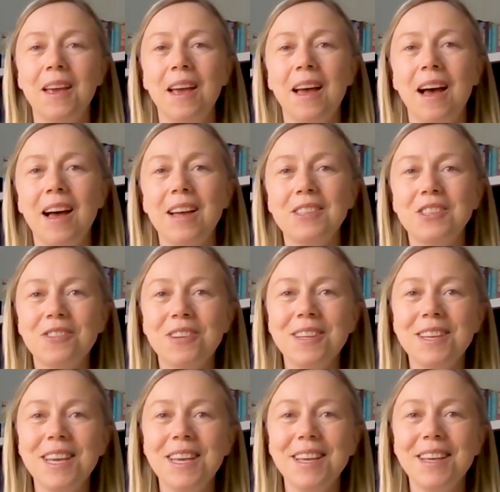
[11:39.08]
has
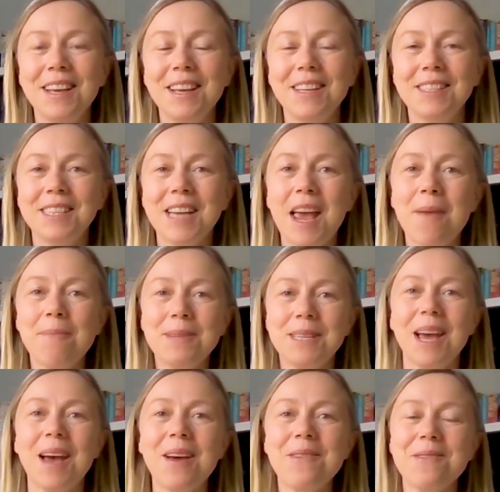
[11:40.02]
really stepped
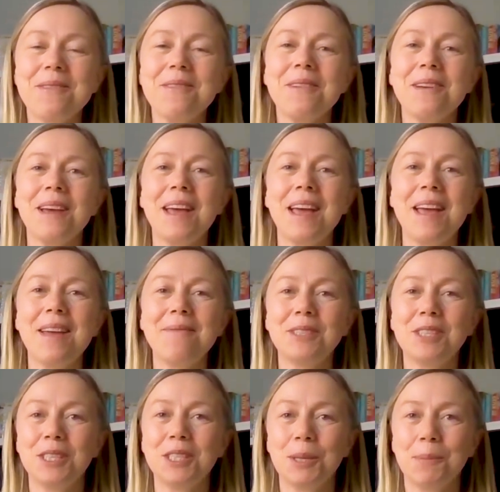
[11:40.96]
out
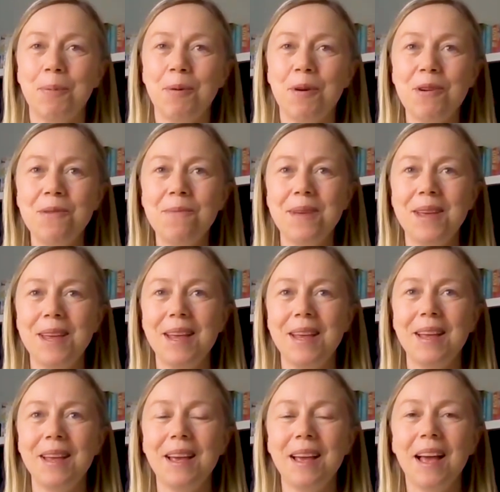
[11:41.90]
to support me
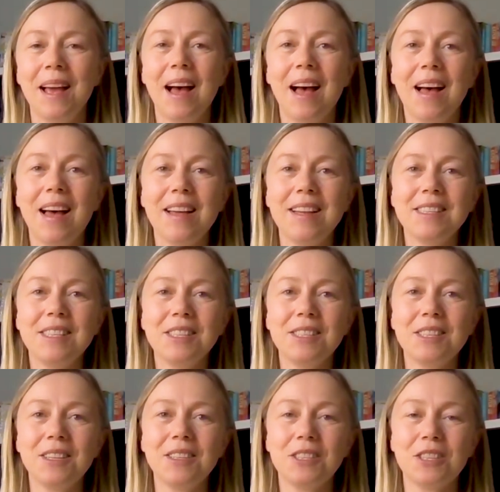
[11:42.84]
and
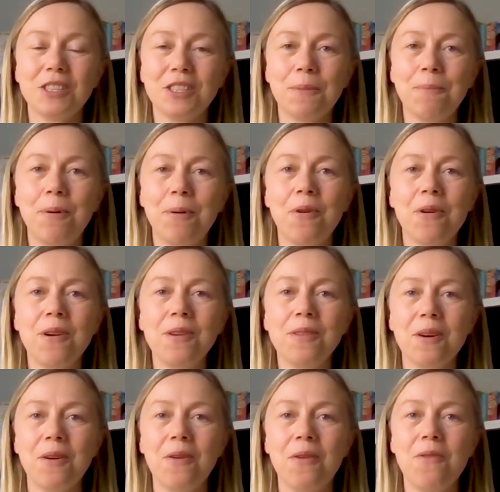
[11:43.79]
to support
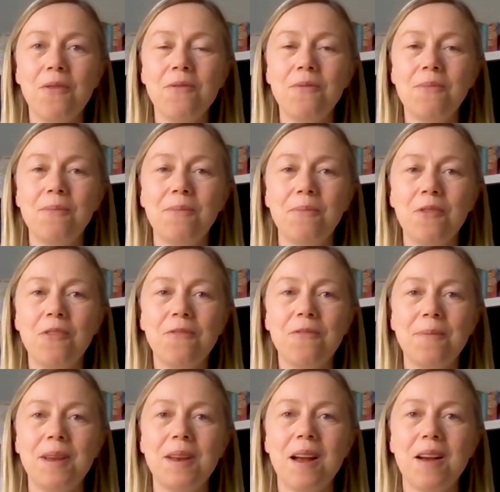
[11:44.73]
the whole
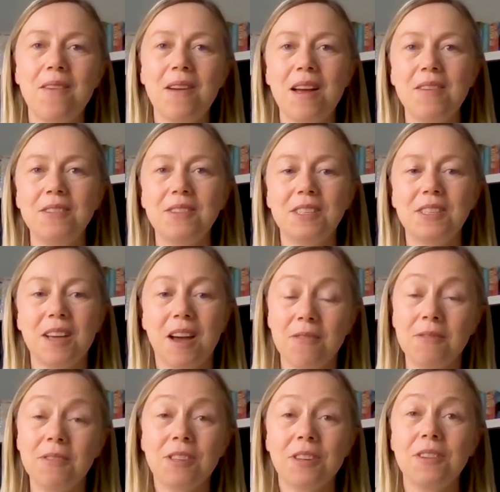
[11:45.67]
movement around
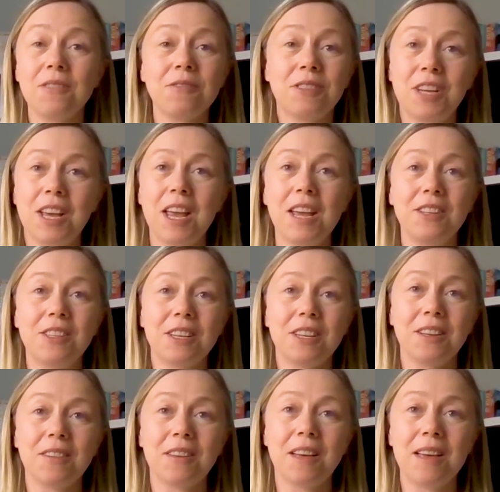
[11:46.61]
cultural change
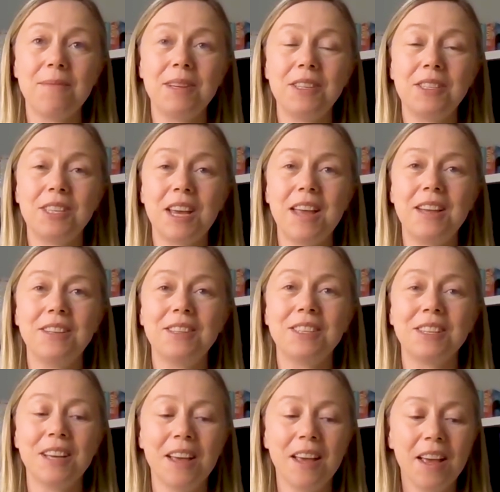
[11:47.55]
and climate
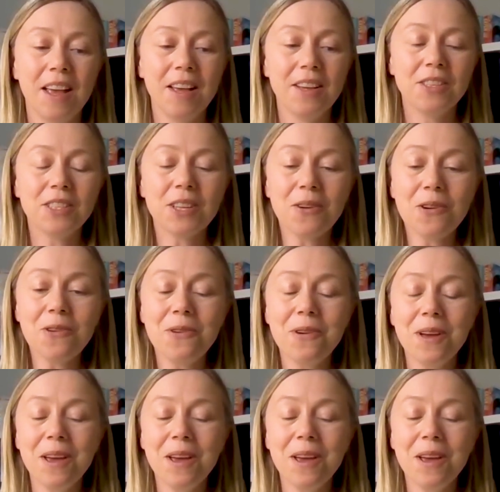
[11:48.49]
change. So